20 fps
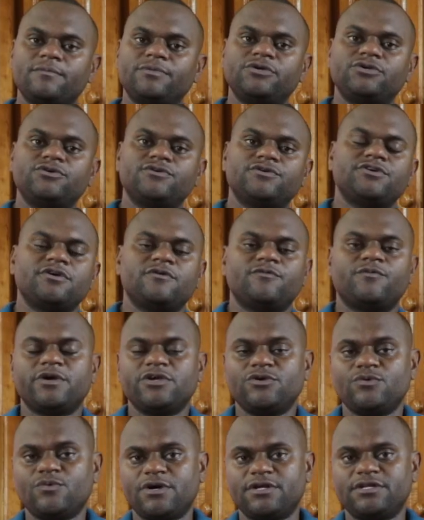Welcome to Youuchef, where
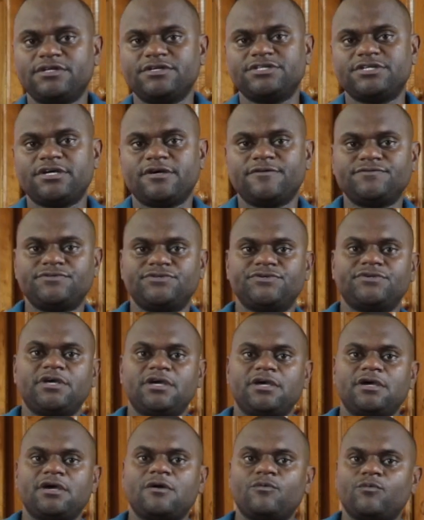you are the chef.
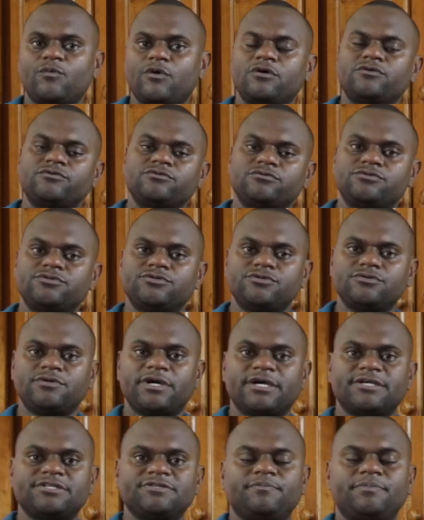Today I want to
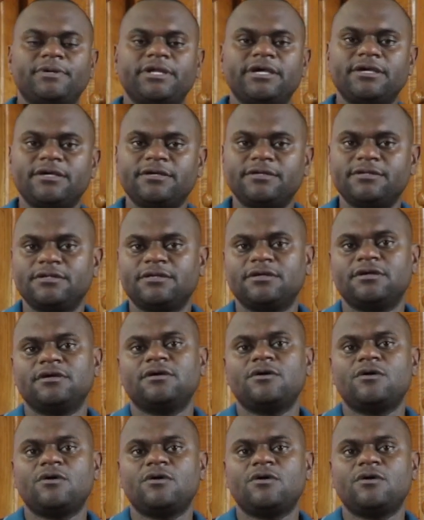explain